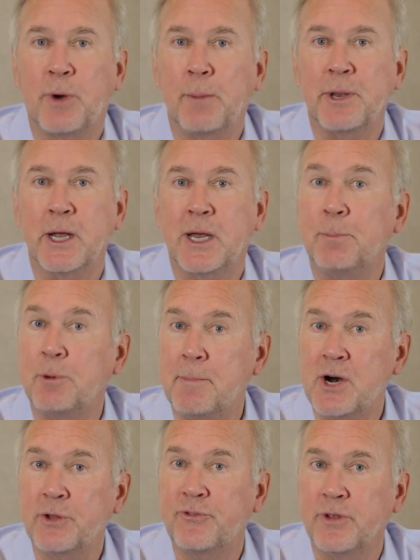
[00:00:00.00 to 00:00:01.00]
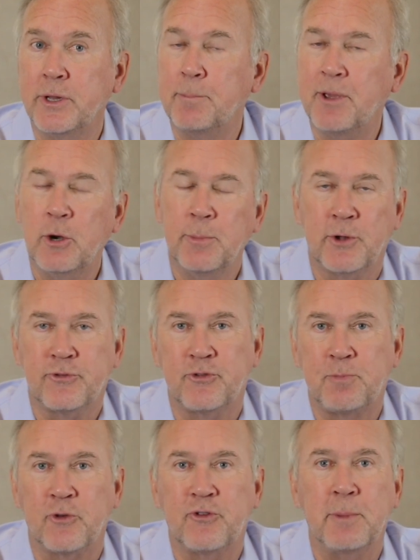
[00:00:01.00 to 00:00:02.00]
probably in a couple months, and the Peterbilts are
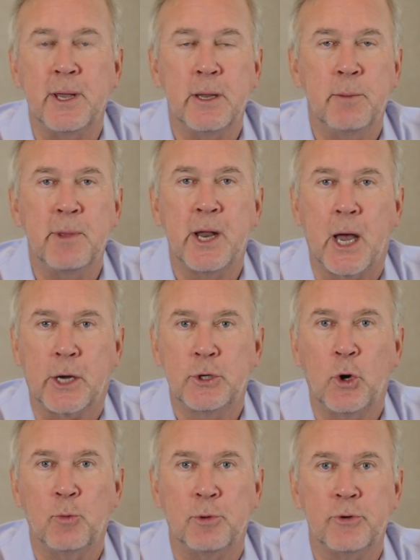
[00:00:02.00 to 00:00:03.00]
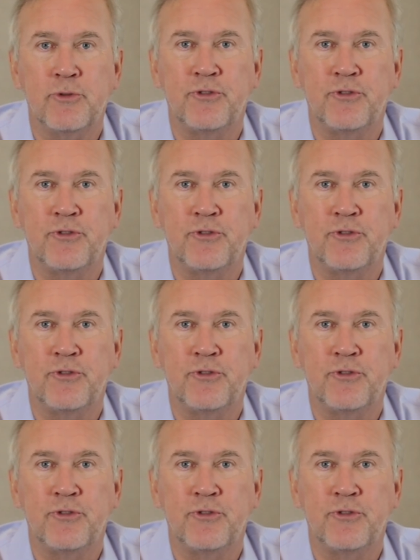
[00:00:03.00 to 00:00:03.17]
supposed to be in mid-October.